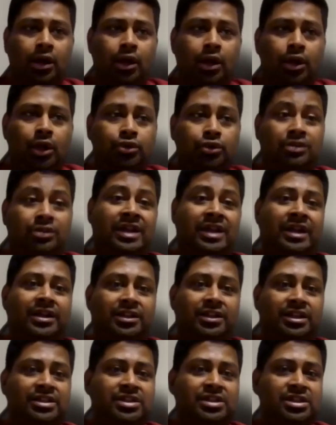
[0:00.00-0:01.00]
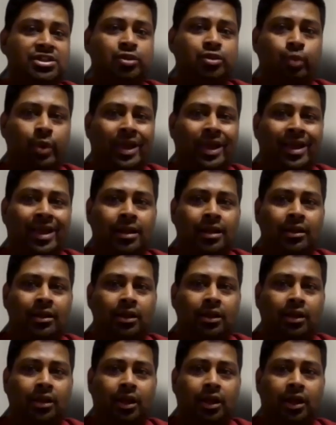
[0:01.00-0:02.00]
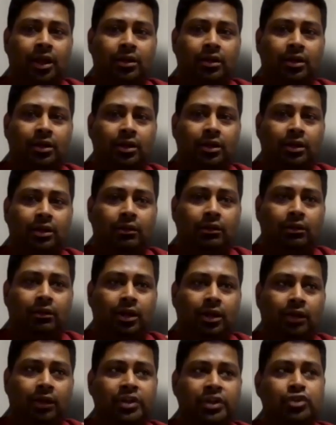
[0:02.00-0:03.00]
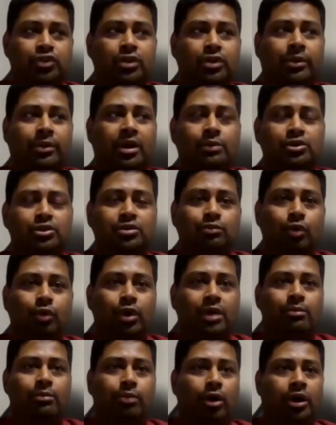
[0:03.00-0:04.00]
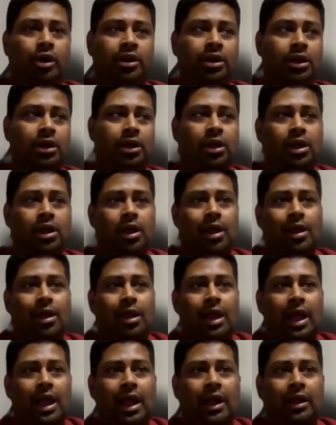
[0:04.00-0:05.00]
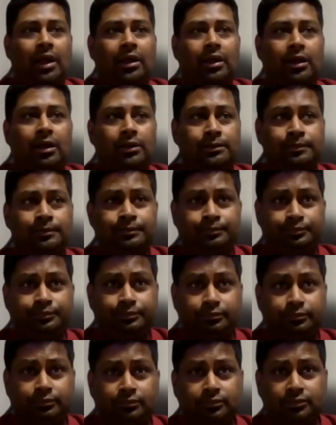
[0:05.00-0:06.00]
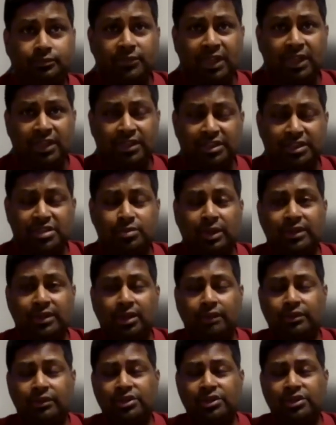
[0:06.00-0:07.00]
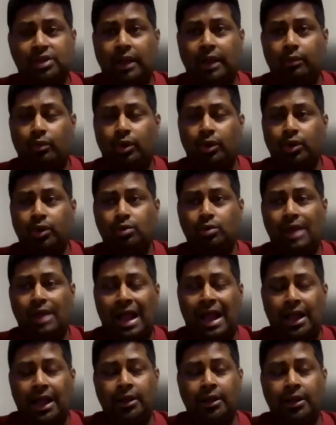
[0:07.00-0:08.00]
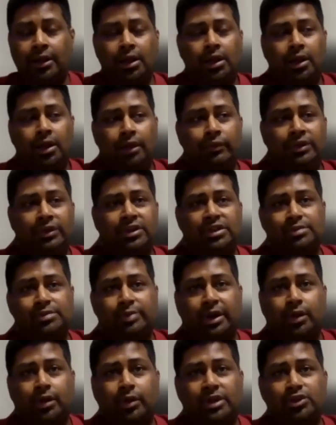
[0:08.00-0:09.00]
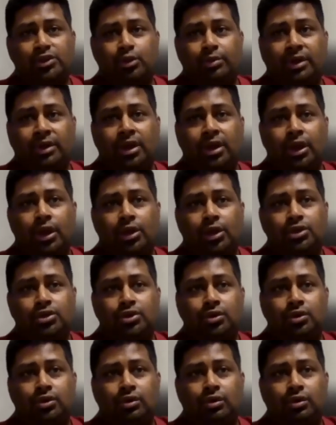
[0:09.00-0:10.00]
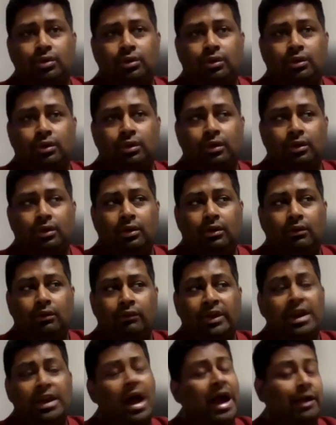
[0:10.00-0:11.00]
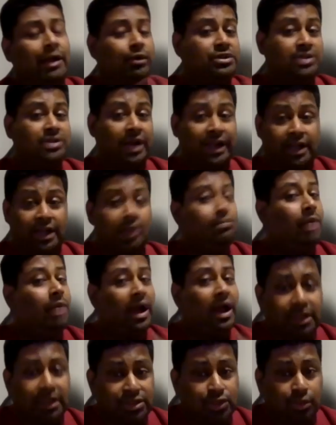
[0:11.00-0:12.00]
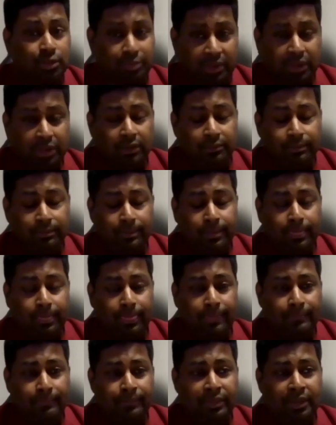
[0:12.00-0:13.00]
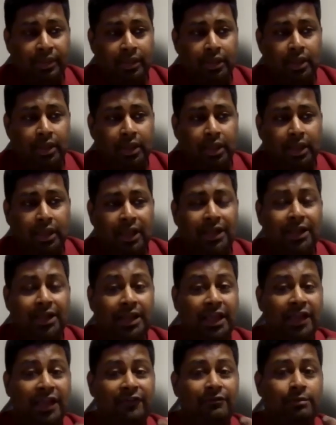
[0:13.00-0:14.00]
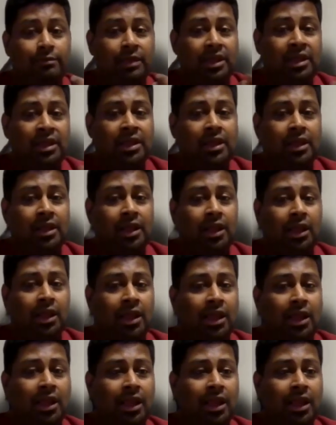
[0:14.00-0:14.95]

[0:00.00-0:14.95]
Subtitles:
so that this is where it eventually becomes more important. And this is one thing which I want to add with respect to SOP. So when I was writing my SOP, it gave me a